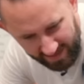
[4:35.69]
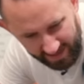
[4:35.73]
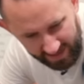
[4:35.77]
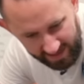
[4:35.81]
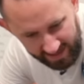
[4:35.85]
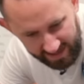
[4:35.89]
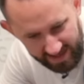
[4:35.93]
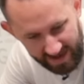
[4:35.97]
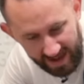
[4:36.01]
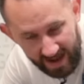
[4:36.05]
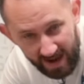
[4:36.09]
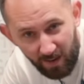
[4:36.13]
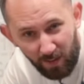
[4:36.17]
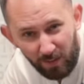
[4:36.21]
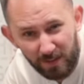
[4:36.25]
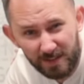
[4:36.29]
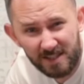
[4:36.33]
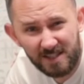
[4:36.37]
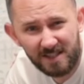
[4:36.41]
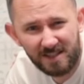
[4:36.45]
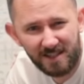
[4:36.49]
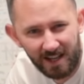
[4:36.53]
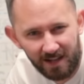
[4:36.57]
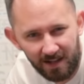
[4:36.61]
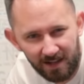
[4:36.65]
And now it's
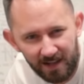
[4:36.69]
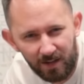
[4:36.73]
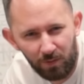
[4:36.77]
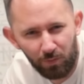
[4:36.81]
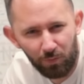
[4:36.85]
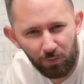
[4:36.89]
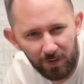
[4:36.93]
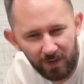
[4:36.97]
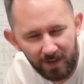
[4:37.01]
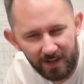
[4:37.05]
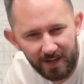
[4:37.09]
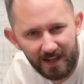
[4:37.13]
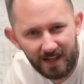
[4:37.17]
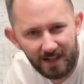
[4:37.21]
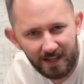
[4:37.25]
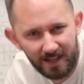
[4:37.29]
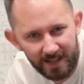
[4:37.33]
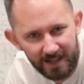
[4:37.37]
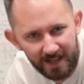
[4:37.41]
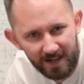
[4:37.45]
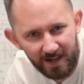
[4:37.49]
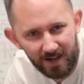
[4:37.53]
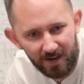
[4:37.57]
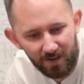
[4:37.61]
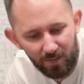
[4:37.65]
suddenly really
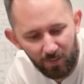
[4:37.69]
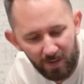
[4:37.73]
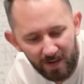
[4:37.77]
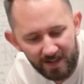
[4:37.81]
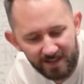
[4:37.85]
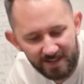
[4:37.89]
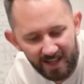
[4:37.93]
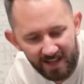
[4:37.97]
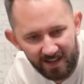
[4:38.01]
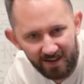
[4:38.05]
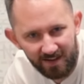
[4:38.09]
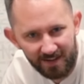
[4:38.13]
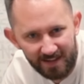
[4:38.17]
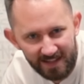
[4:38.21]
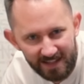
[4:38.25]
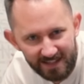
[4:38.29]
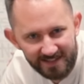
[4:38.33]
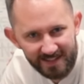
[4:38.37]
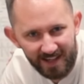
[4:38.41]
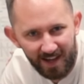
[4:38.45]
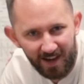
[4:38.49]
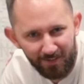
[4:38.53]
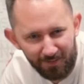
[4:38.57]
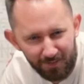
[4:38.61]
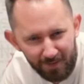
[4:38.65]
clear why Tanner eats
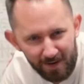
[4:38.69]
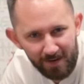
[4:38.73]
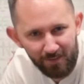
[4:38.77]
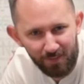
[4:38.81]
out for